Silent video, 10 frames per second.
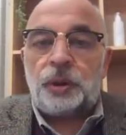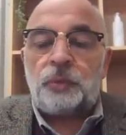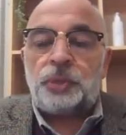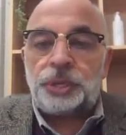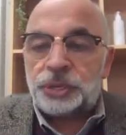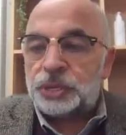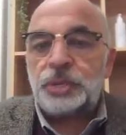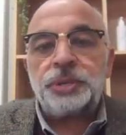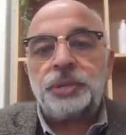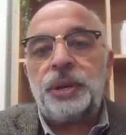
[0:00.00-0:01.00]
This is the
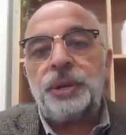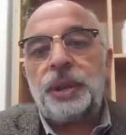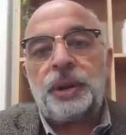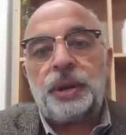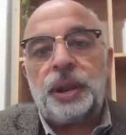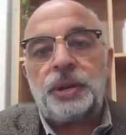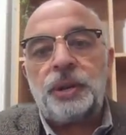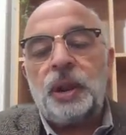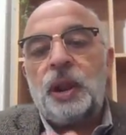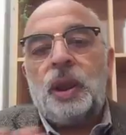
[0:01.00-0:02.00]
skincare range
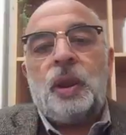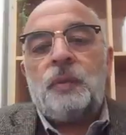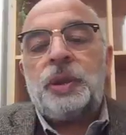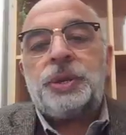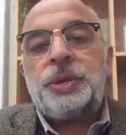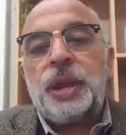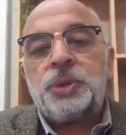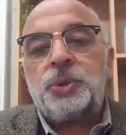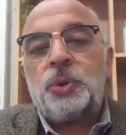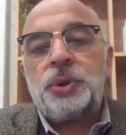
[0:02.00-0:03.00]
which does
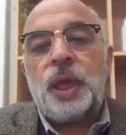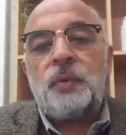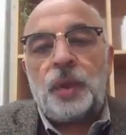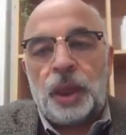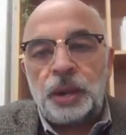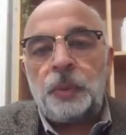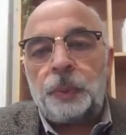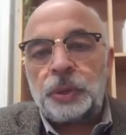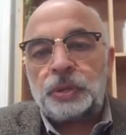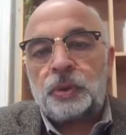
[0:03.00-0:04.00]
not have any
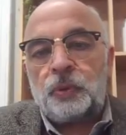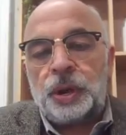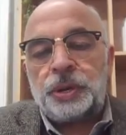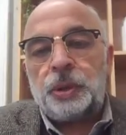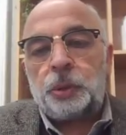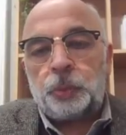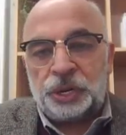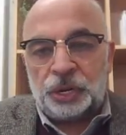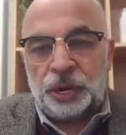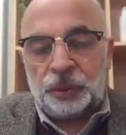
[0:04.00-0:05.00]
preservatives,
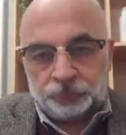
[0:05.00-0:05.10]
especially